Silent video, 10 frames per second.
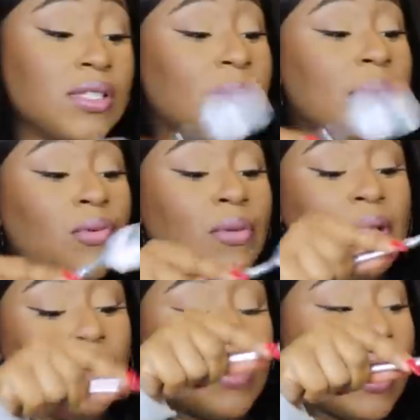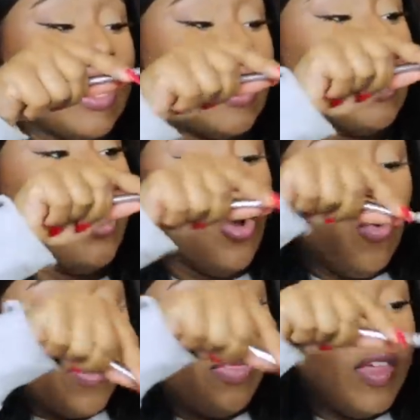some people would be okay
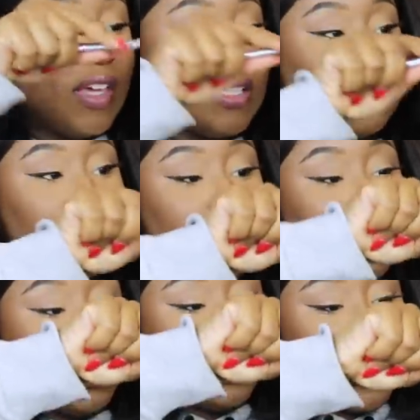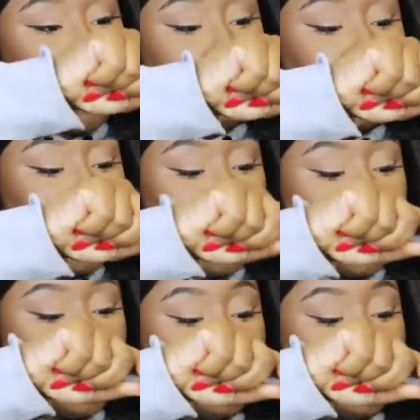with this, but I'm not.